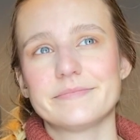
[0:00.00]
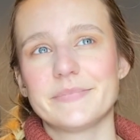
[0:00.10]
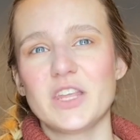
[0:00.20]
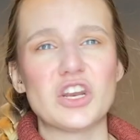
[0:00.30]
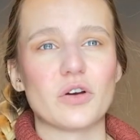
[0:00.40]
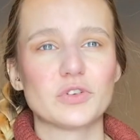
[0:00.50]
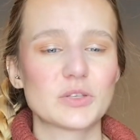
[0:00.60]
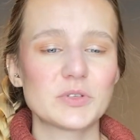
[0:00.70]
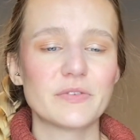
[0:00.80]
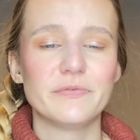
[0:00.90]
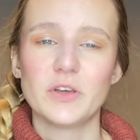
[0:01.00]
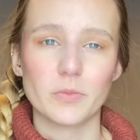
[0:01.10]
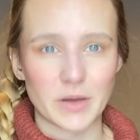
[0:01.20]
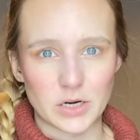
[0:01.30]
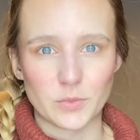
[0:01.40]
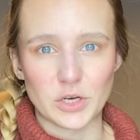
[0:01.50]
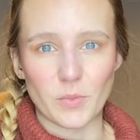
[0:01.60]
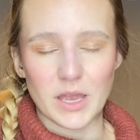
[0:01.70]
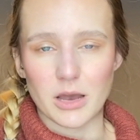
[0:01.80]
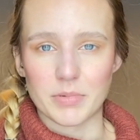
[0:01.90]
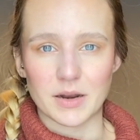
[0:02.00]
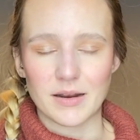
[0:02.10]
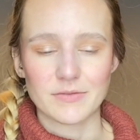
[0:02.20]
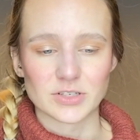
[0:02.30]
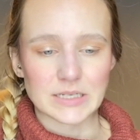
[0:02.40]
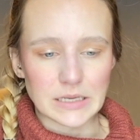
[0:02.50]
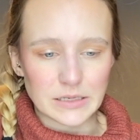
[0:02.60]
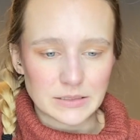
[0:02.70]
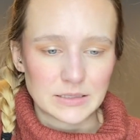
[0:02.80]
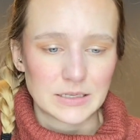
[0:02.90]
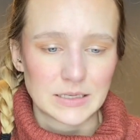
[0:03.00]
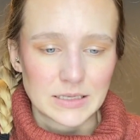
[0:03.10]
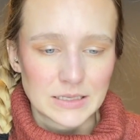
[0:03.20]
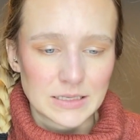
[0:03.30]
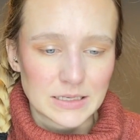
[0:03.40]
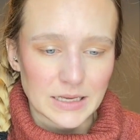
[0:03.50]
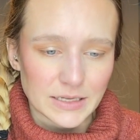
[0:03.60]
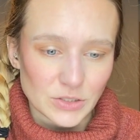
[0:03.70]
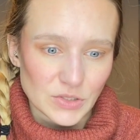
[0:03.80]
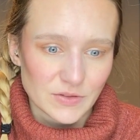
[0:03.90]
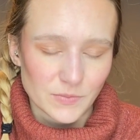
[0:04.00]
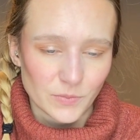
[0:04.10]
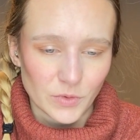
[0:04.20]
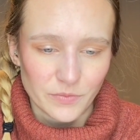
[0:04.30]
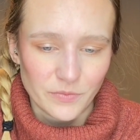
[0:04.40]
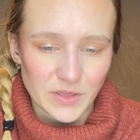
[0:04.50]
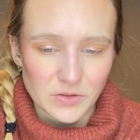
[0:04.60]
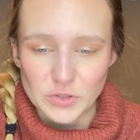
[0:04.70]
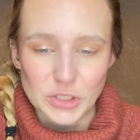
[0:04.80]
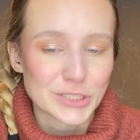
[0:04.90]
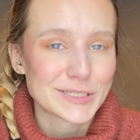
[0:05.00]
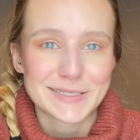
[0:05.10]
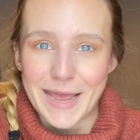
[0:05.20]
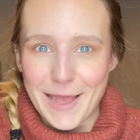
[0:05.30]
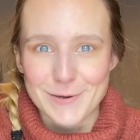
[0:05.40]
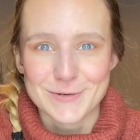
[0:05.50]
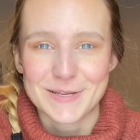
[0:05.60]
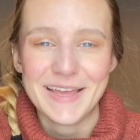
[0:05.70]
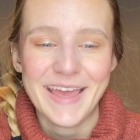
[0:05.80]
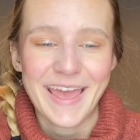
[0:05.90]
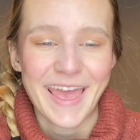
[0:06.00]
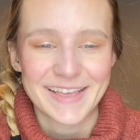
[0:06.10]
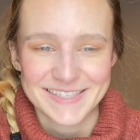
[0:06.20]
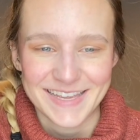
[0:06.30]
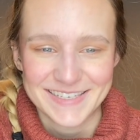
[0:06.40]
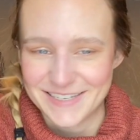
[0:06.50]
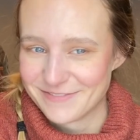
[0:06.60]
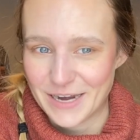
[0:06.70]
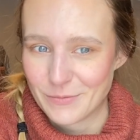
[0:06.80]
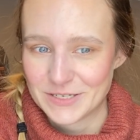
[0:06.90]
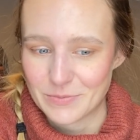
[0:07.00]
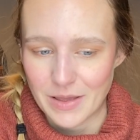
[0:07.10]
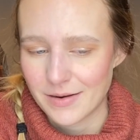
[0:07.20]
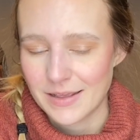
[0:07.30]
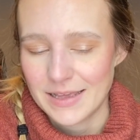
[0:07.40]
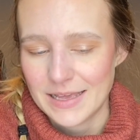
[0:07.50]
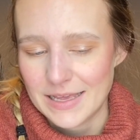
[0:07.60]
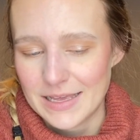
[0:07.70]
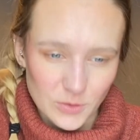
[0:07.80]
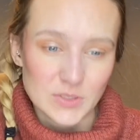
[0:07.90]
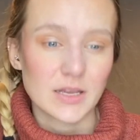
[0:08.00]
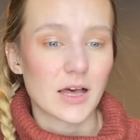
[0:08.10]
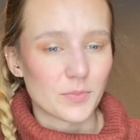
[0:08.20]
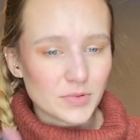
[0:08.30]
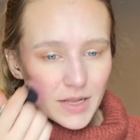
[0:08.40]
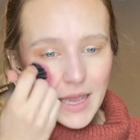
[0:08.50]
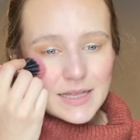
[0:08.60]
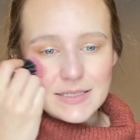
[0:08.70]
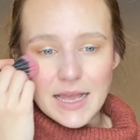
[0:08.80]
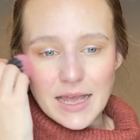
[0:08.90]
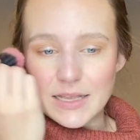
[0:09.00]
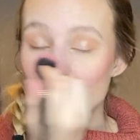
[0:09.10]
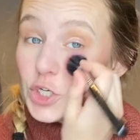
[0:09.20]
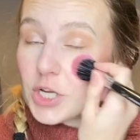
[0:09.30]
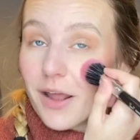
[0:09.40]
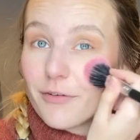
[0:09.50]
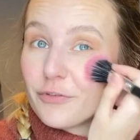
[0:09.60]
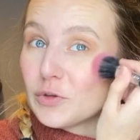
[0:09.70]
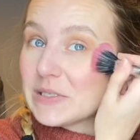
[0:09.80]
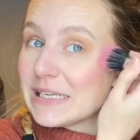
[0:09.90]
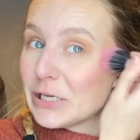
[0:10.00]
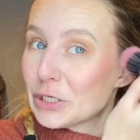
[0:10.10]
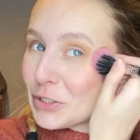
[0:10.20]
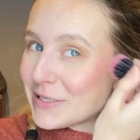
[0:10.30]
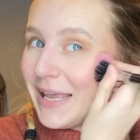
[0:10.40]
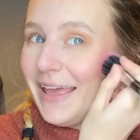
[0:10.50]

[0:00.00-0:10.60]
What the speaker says: you know, you're supposed to feel better when you wake up, and I never did. I just would feel just as tired as I did when I went to bed. There was a couple nights I shed a few tears